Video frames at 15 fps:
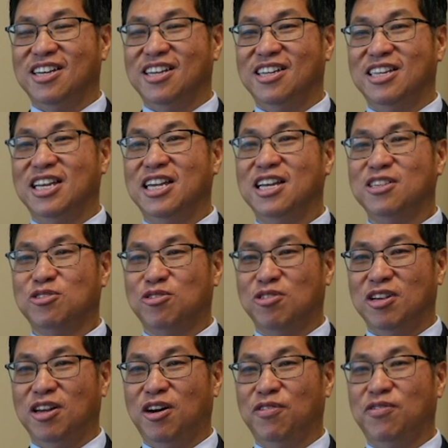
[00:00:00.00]
in the
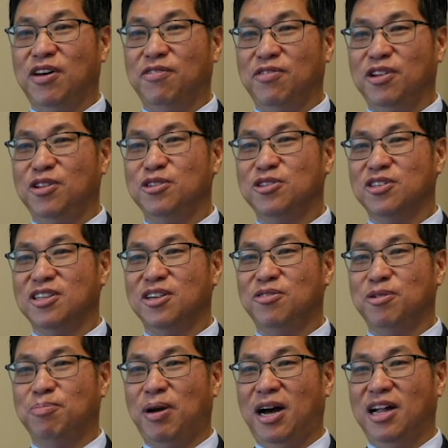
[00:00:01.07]
history of
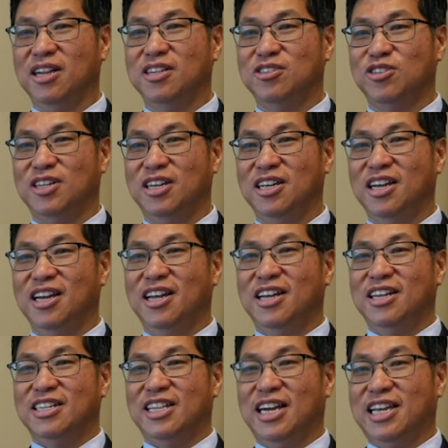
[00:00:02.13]
evolutionary biology
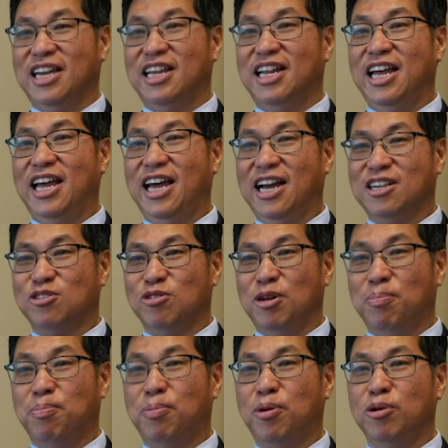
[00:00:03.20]
that can
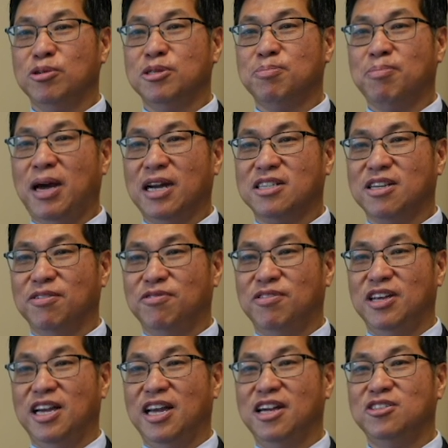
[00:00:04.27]
actually
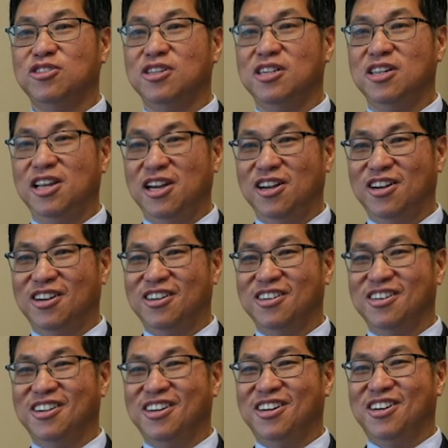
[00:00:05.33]
prospectively engineer,
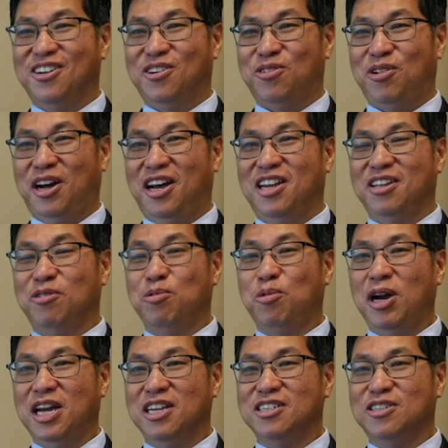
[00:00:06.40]
right,
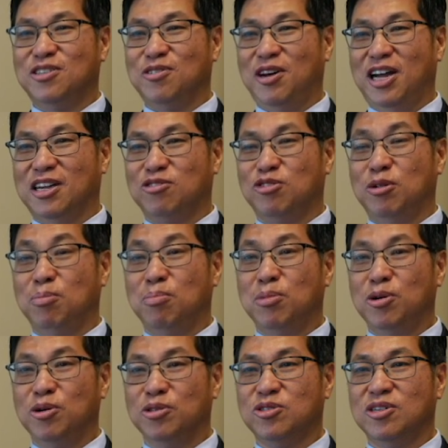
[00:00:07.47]
ways to actually
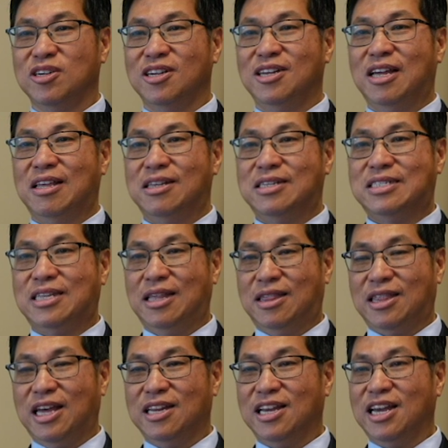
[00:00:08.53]
merge
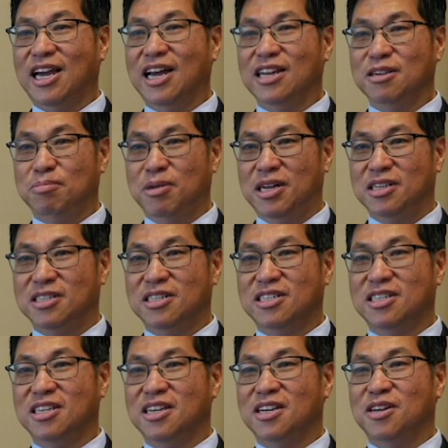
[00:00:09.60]
synthetic
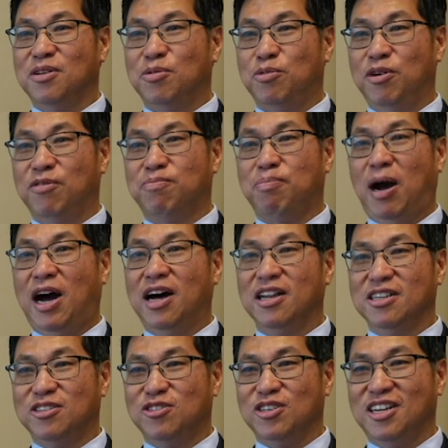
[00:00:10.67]
elements with
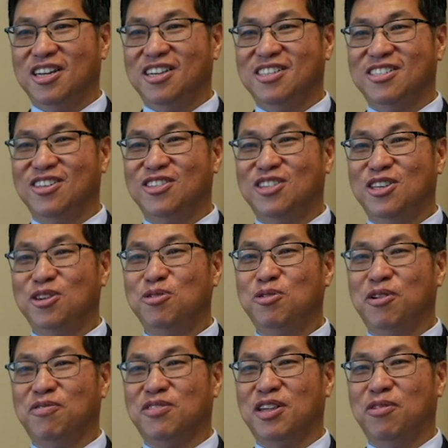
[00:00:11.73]
biology to deal
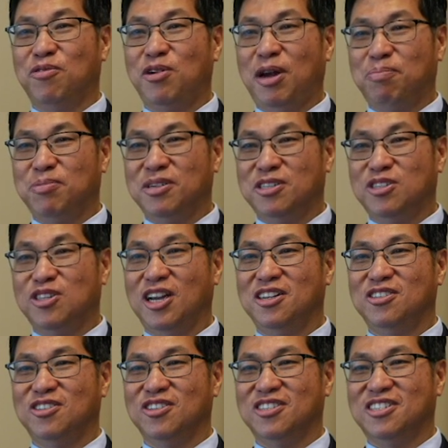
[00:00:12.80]
with the rapid
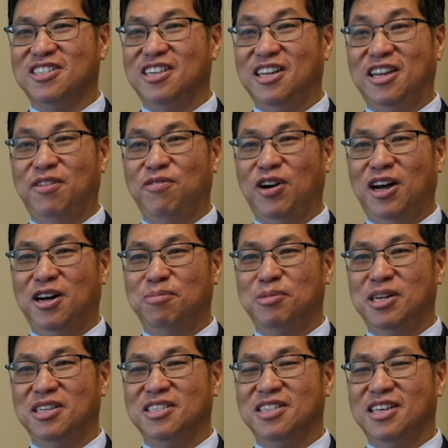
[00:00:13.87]
changes in
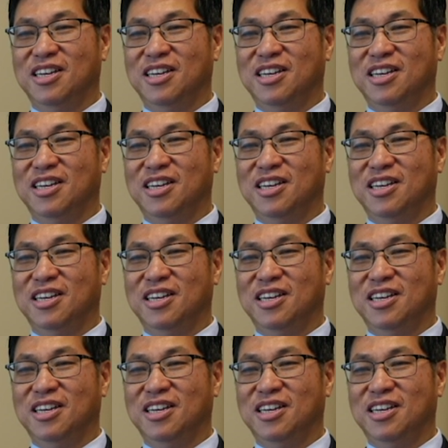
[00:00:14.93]
environment.